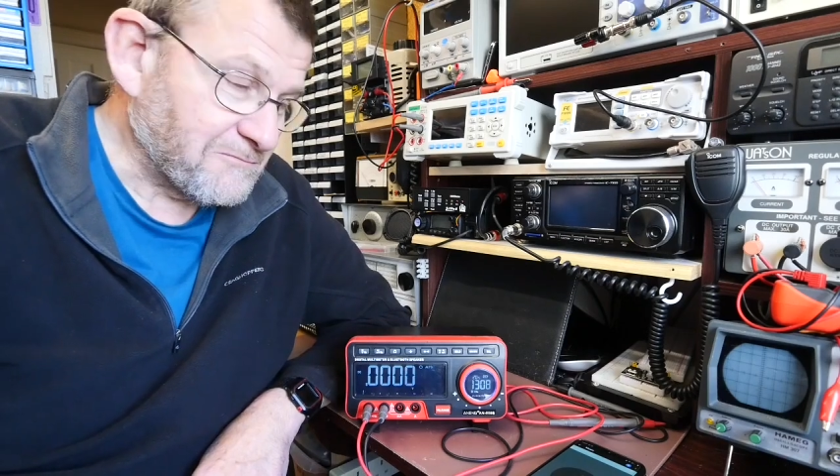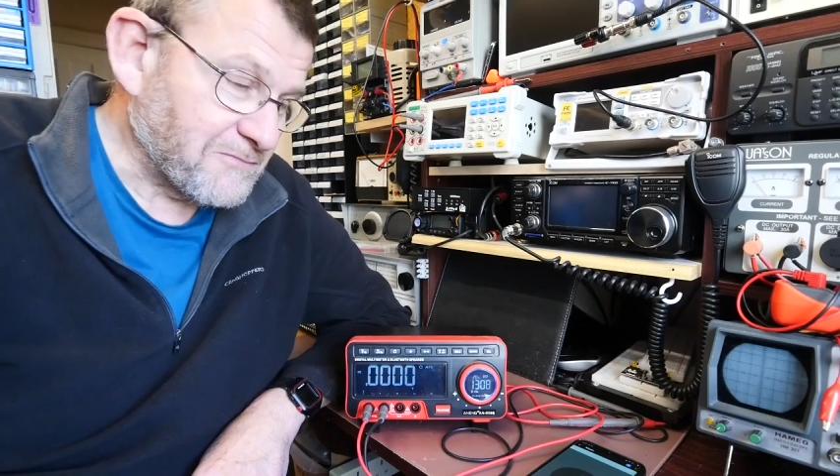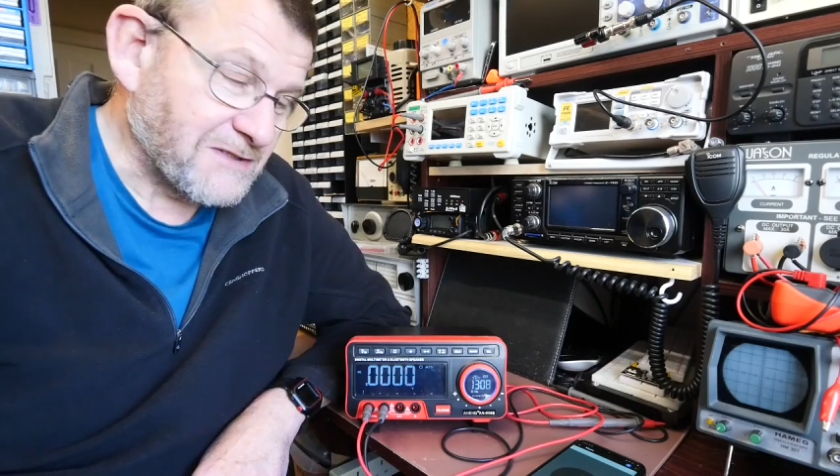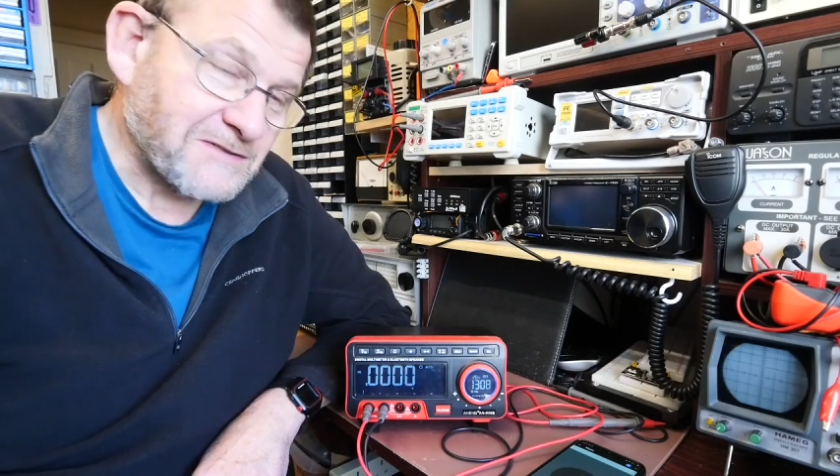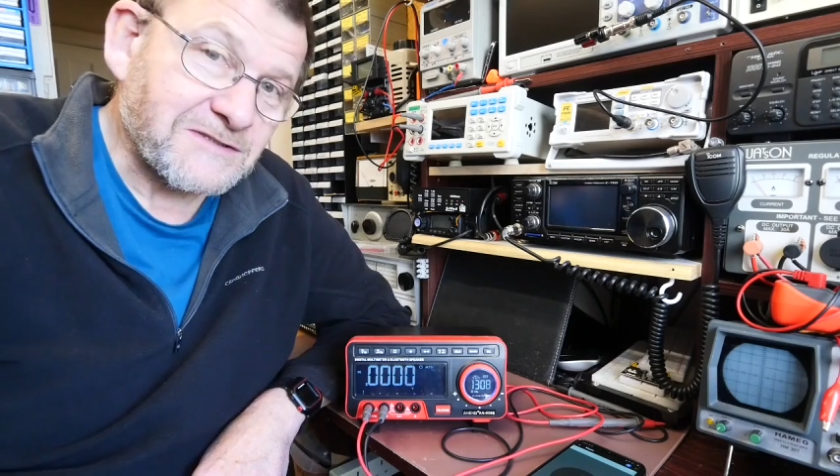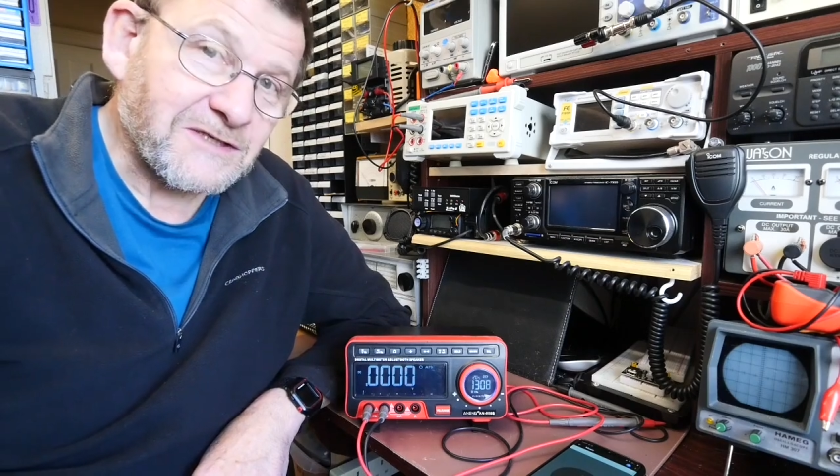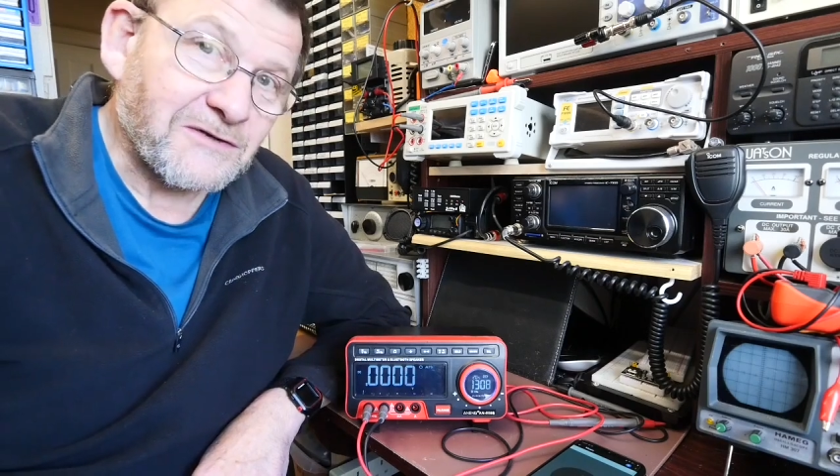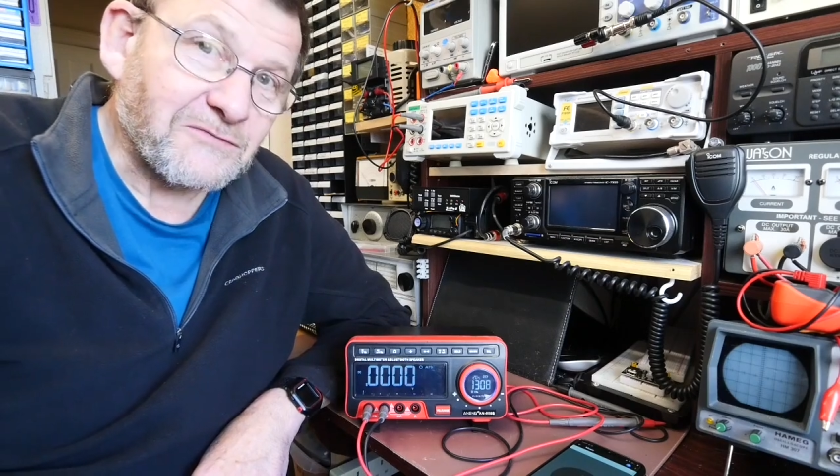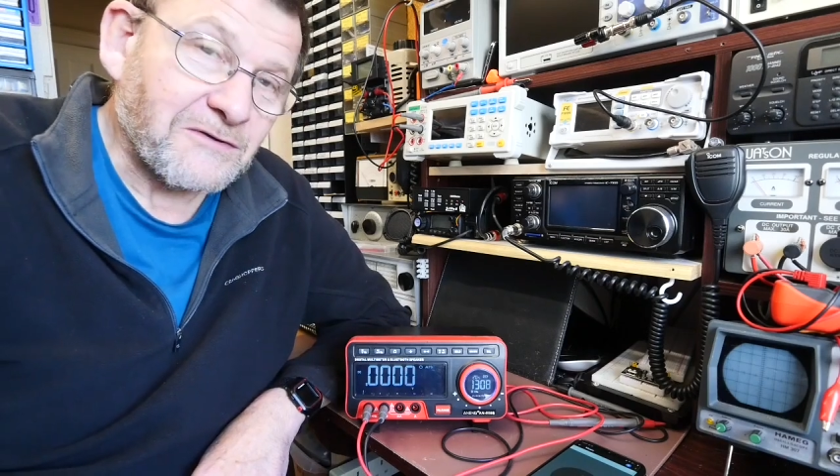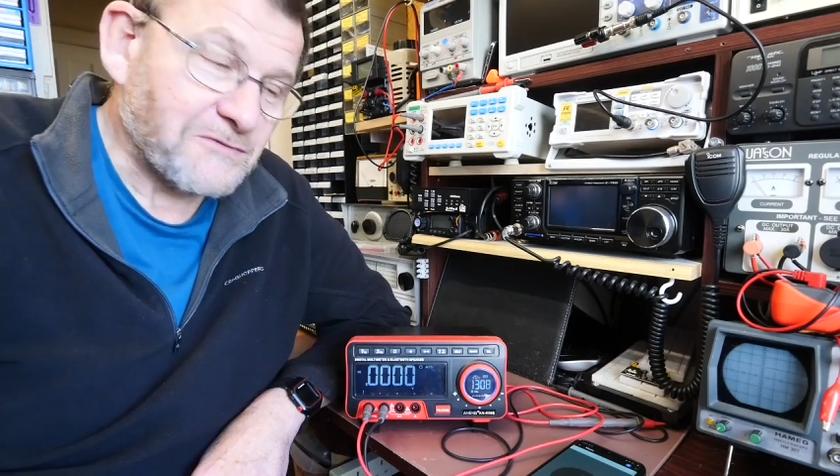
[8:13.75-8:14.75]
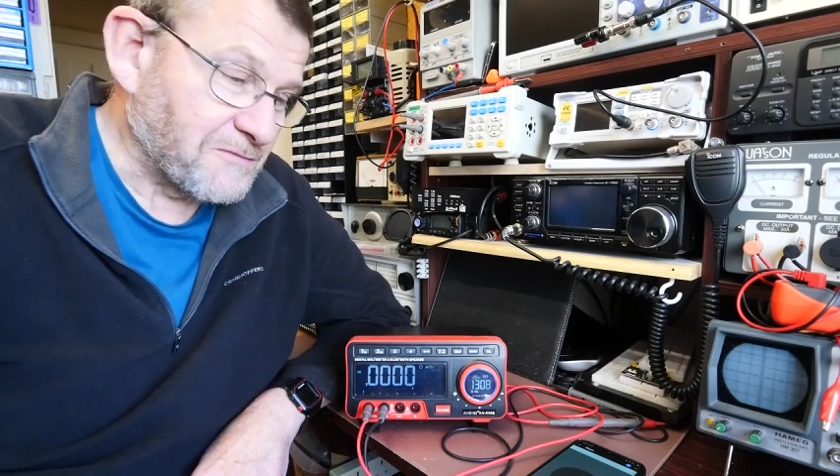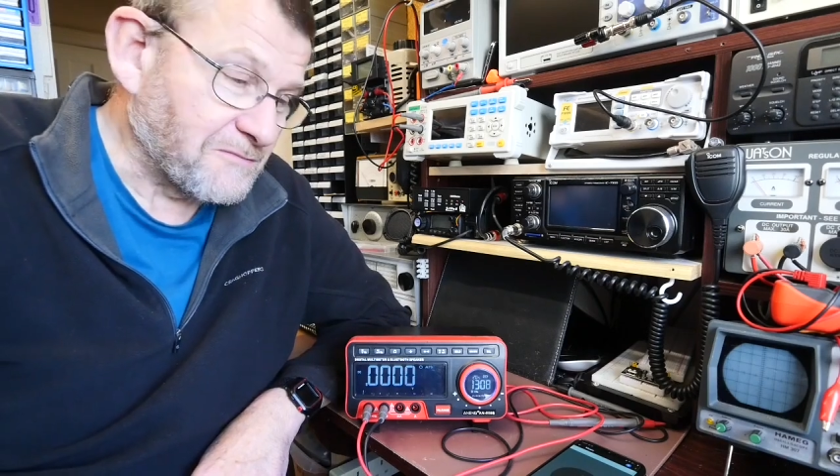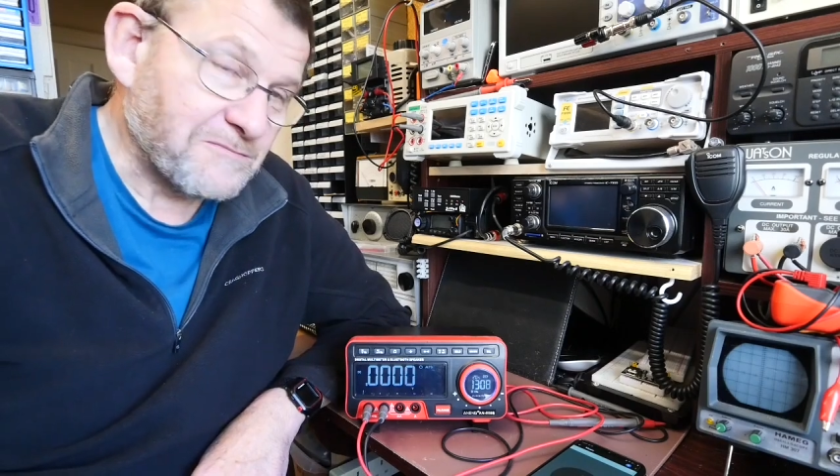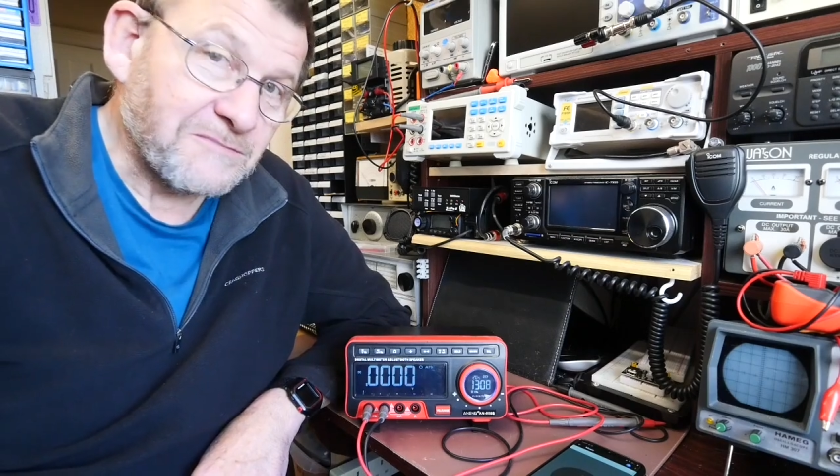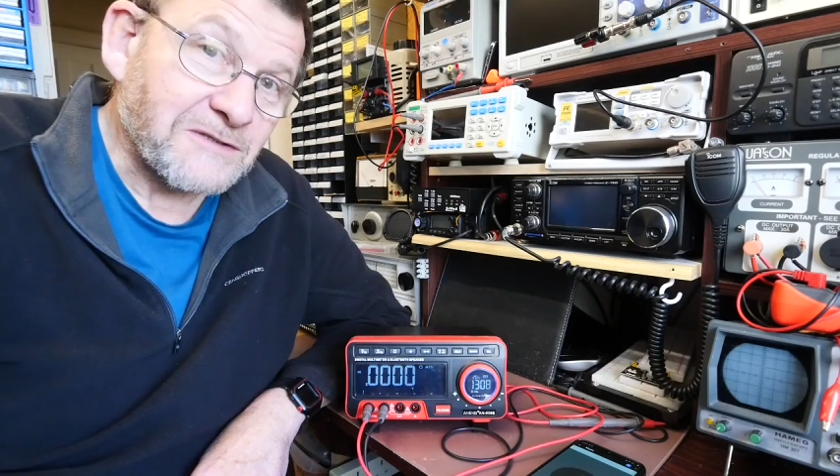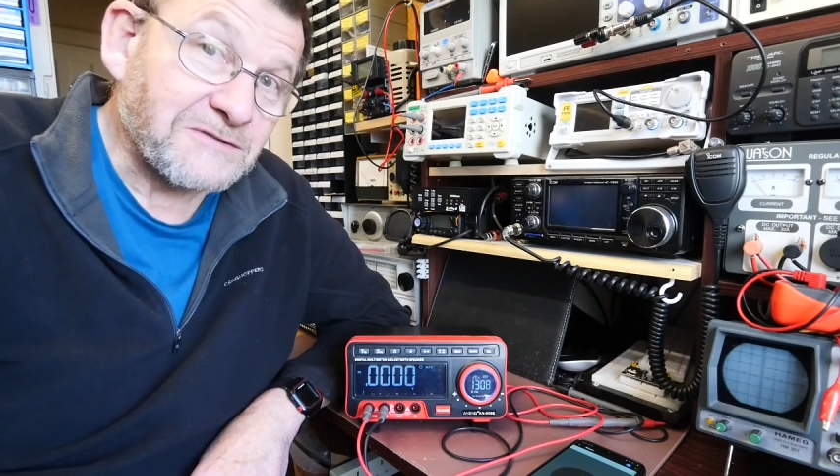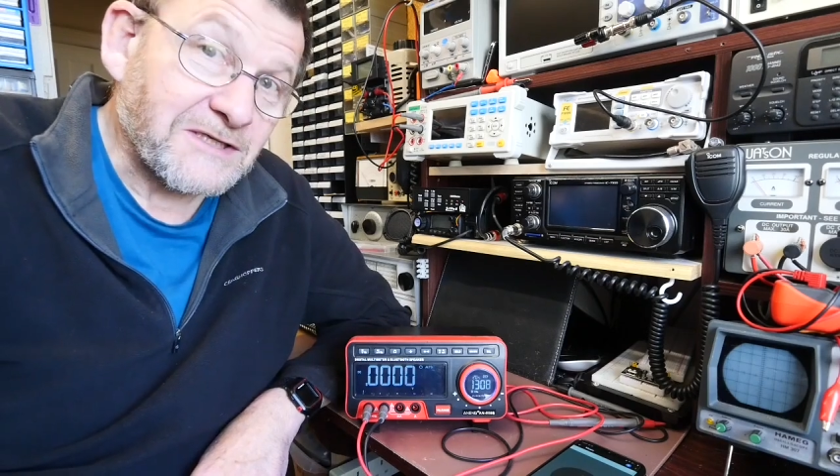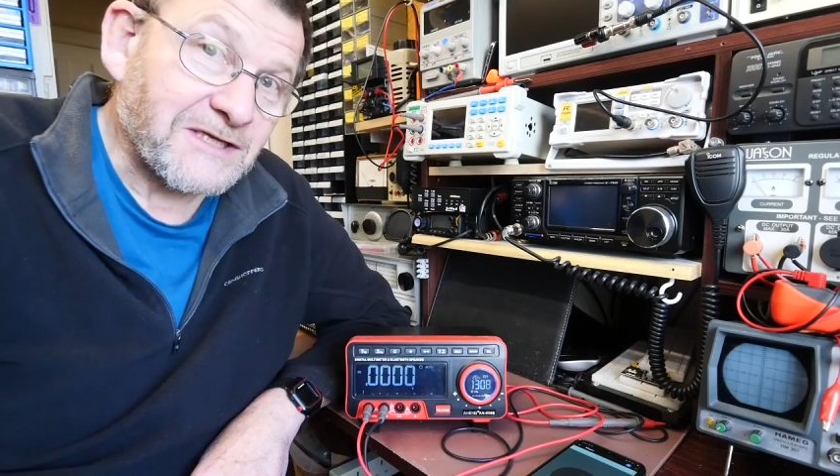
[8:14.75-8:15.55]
being as I wrote the music